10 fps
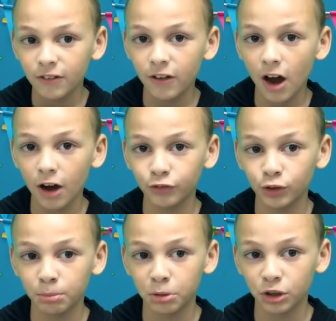the
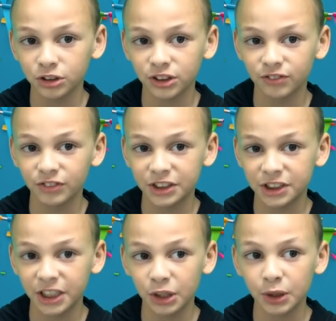other books in the
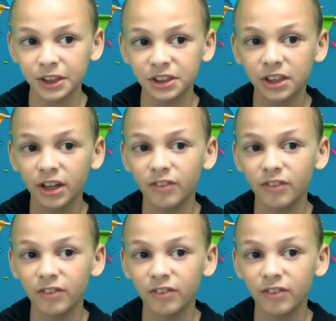series,